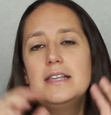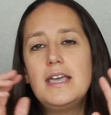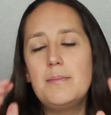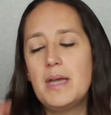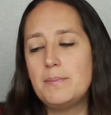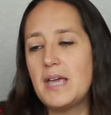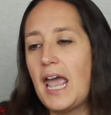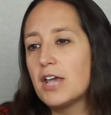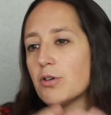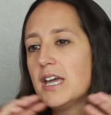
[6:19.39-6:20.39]
It made me
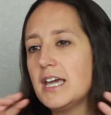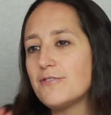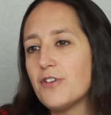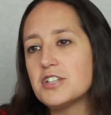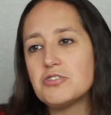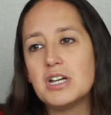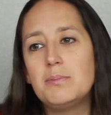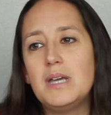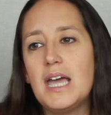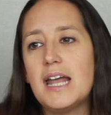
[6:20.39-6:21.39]
angry, it frustrated
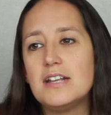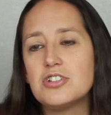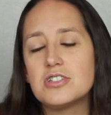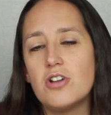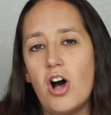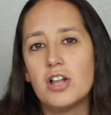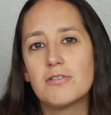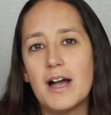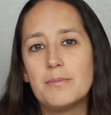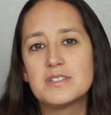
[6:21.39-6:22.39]
me, and it just all
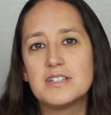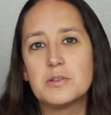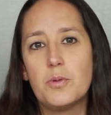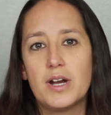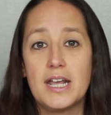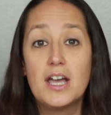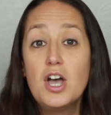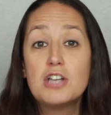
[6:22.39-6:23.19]
around was disappointing.